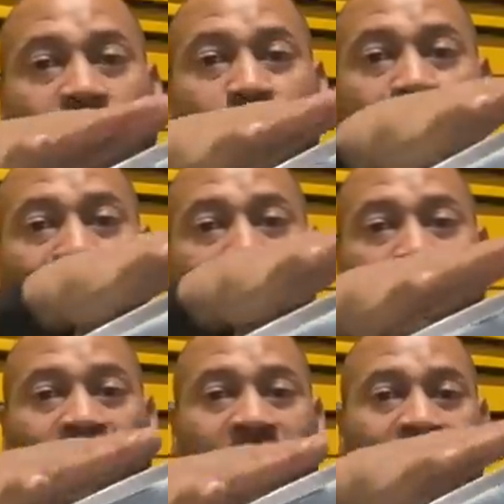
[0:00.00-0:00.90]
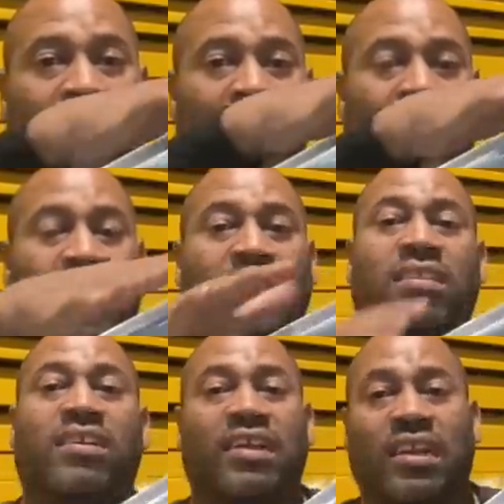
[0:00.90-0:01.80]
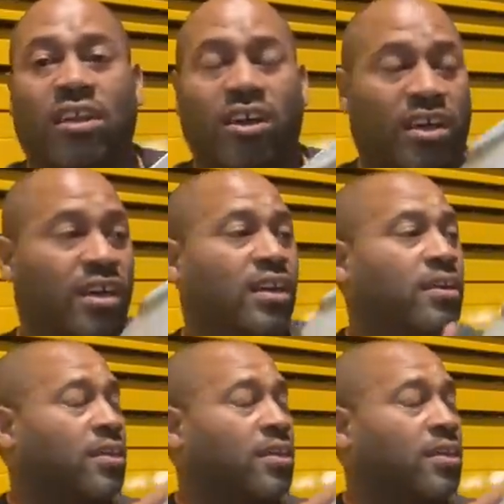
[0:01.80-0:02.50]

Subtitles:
above and it doesn't look good.